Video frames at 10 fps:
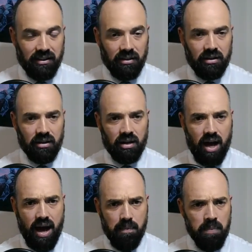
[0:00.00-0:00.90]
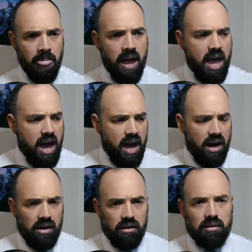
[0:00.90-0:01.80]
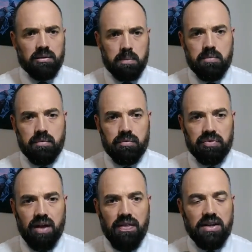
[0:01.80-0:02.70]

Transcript: Yeah. So there's a lot to come about. It's pretty exciting.